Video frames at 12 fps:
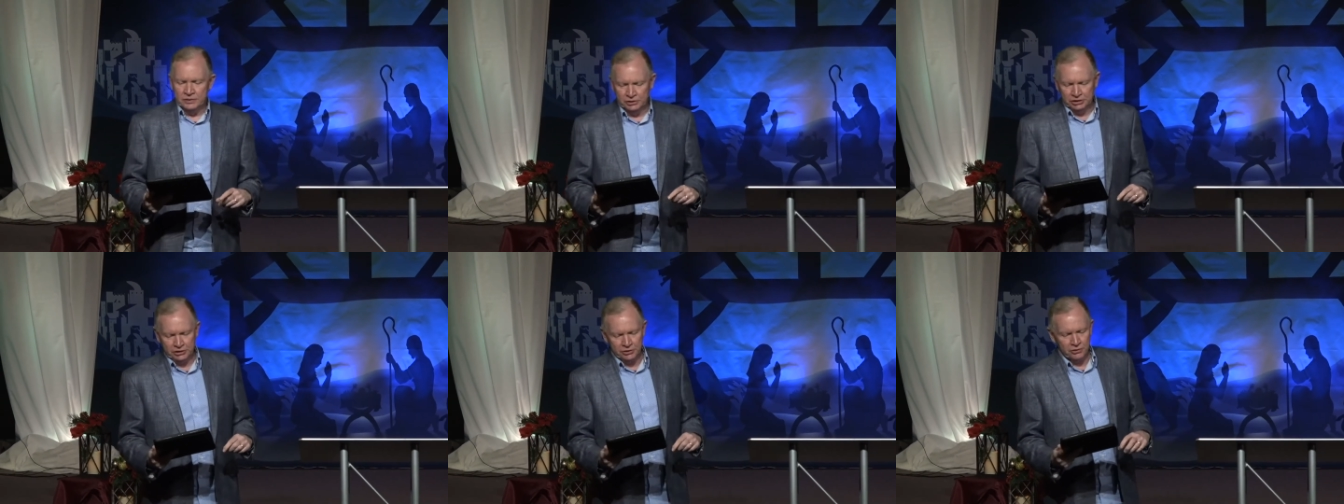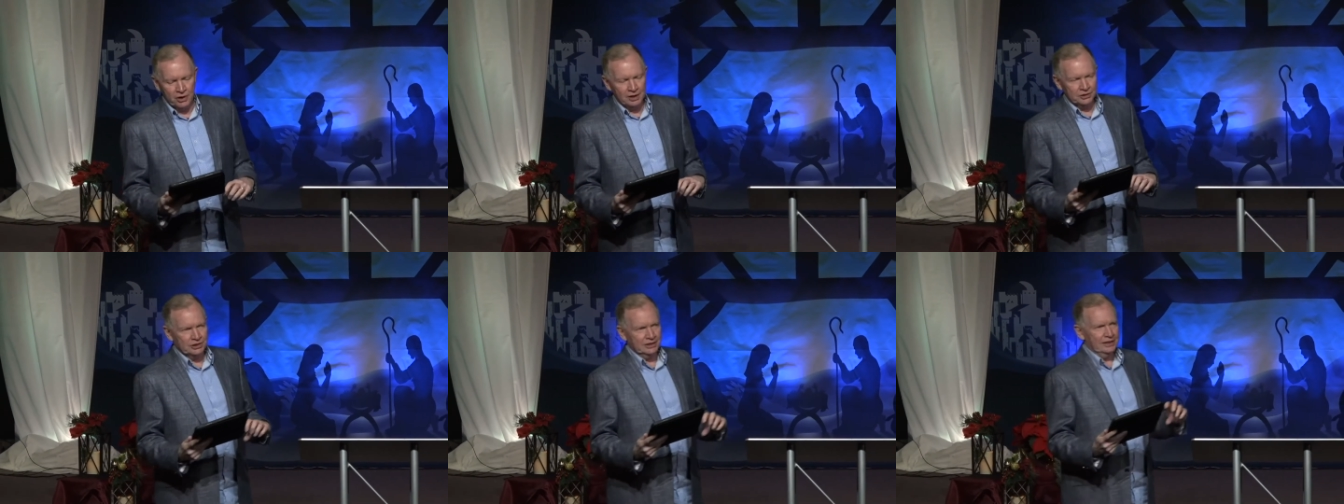
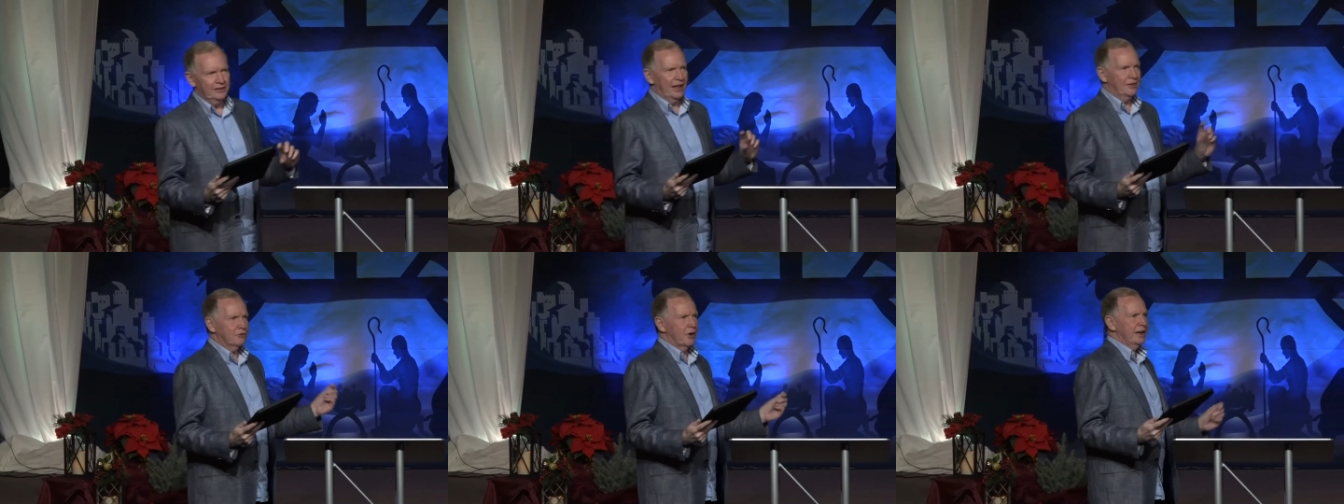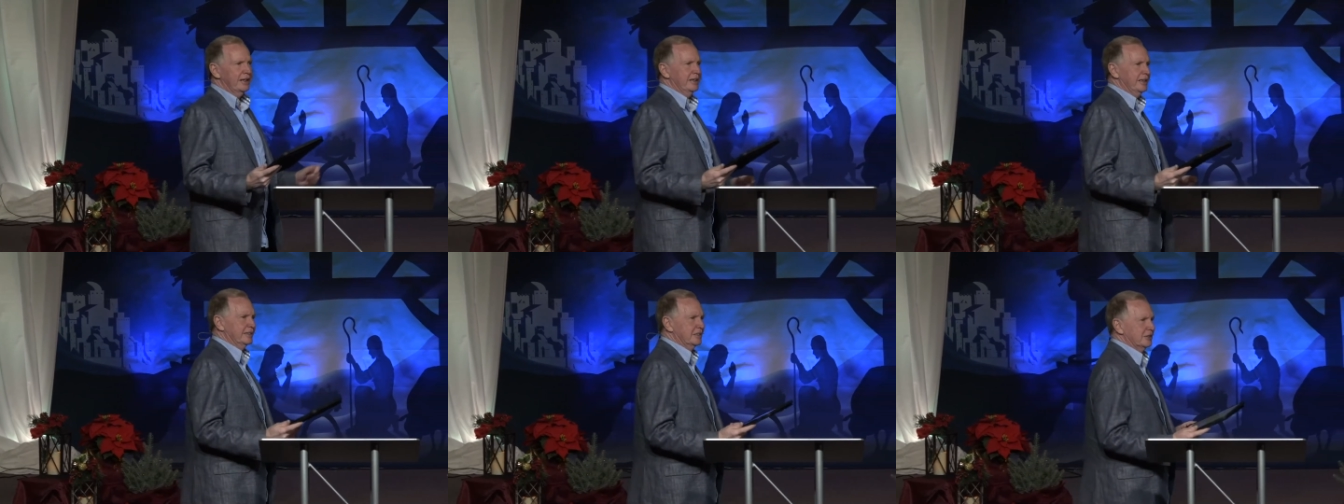generosity, they've rated
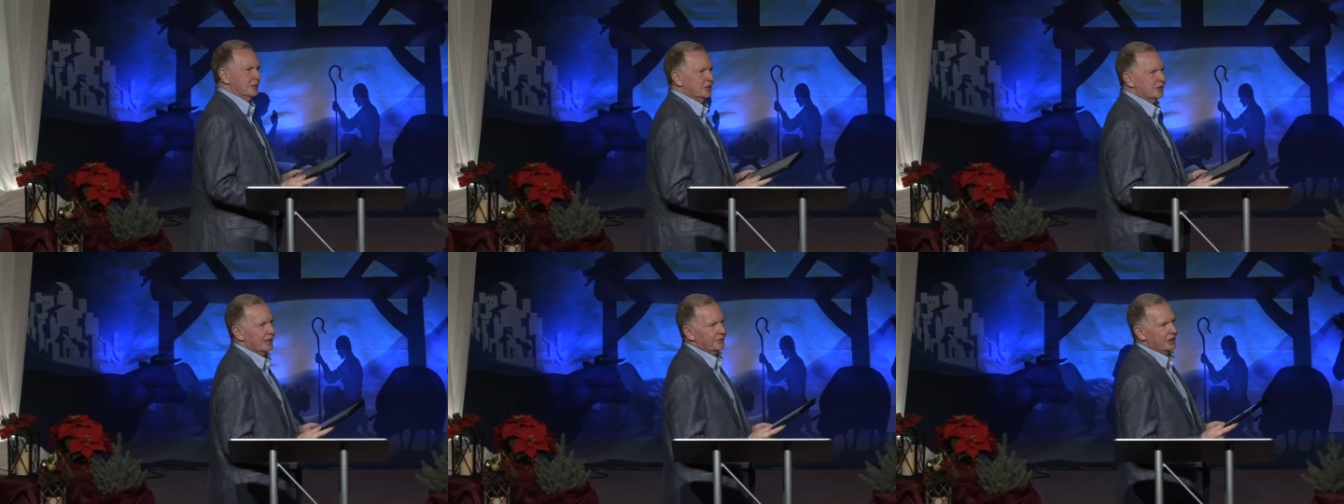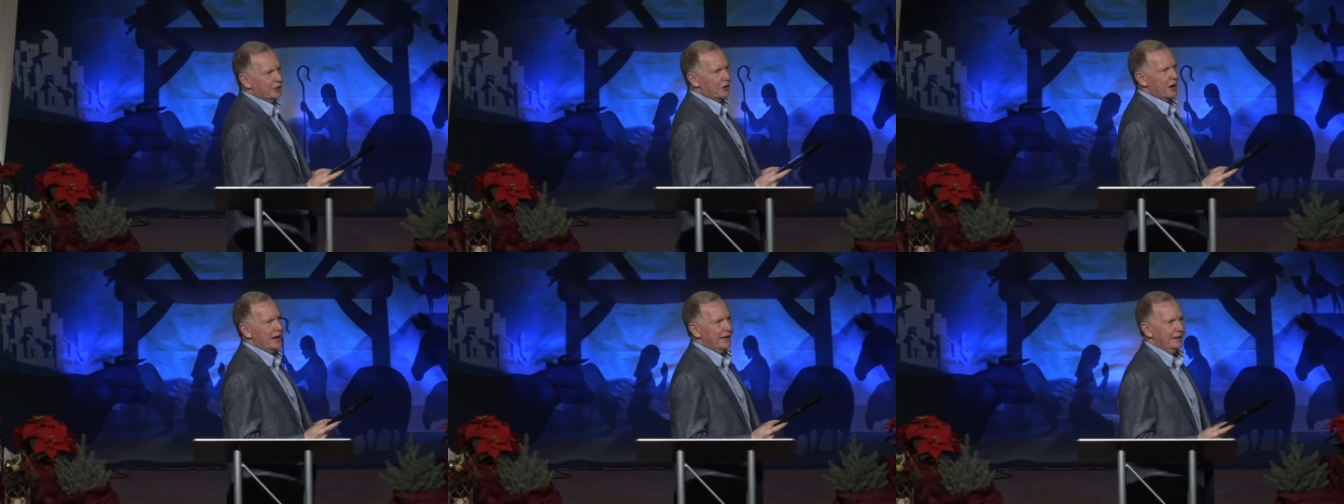it to seven
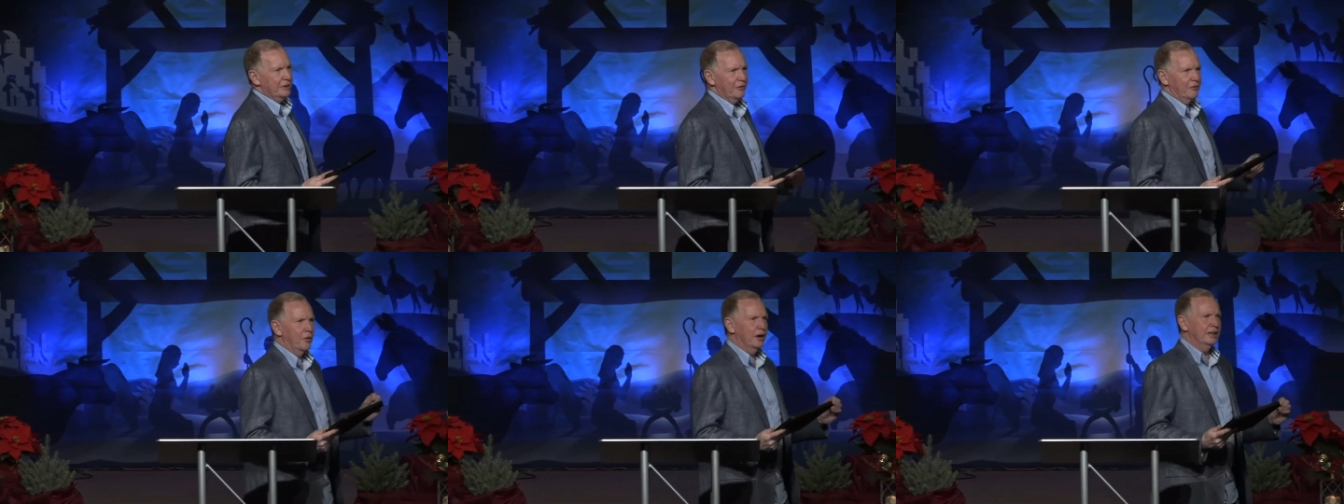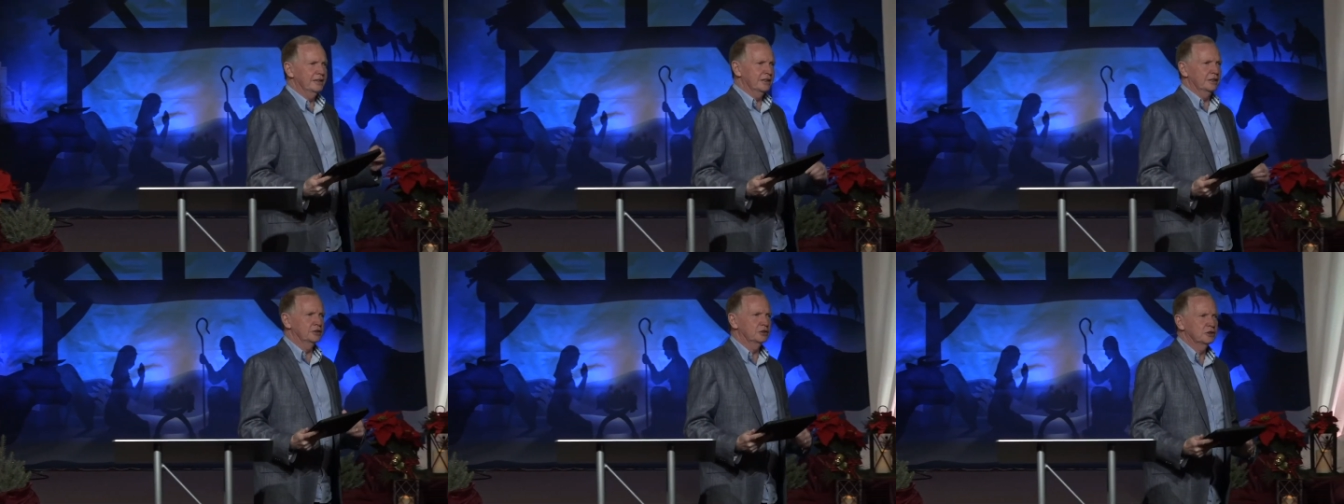or eight of what it
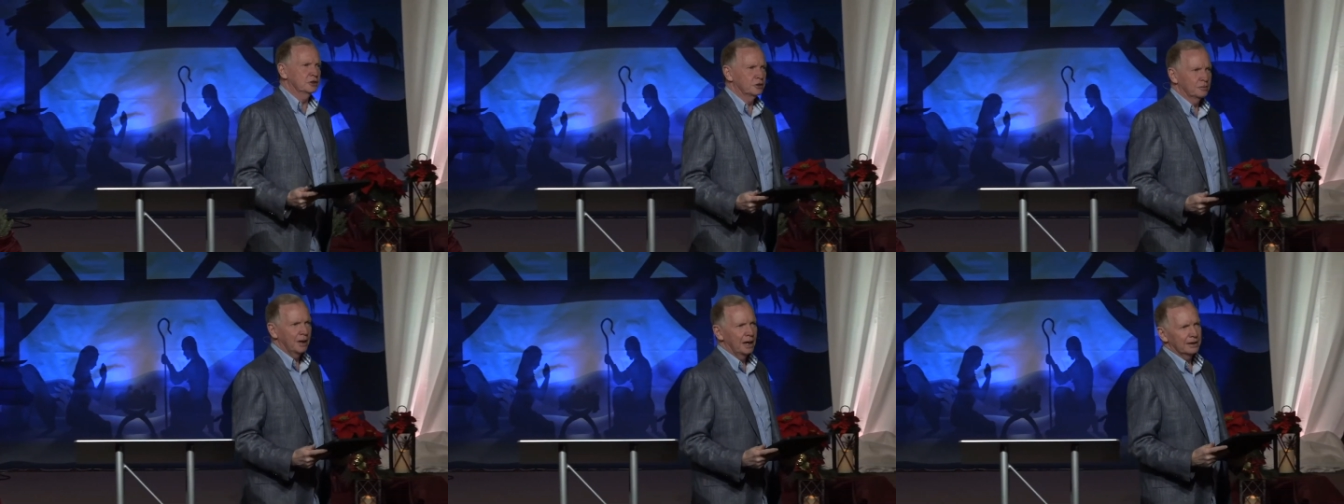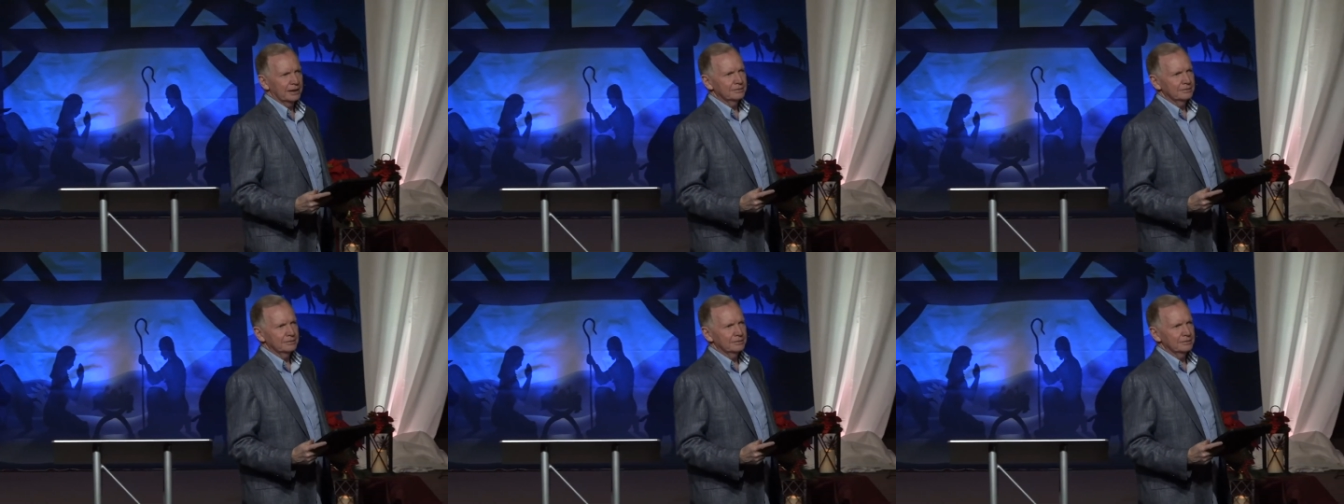does to your body.